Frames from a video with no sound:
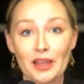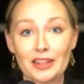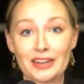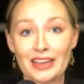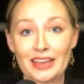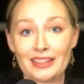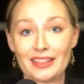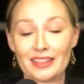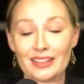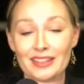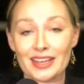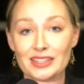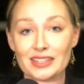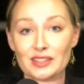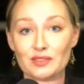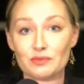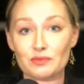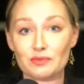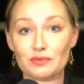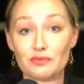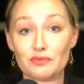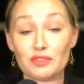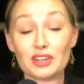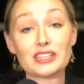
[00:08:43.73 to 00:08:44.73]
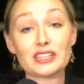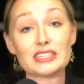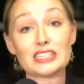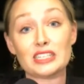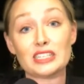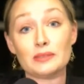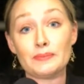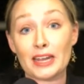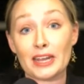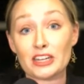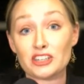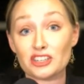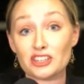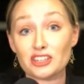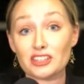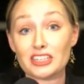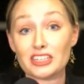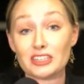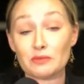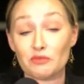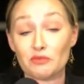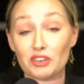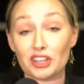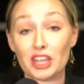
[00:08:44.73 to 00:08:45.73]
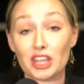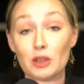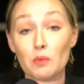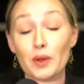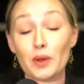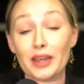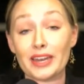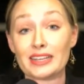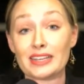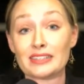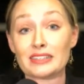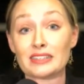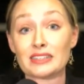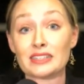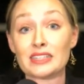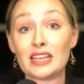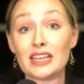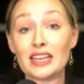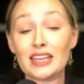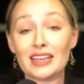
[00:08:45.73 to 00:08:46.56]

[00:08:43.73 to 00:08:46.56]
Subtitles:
And I think that's really special and really what has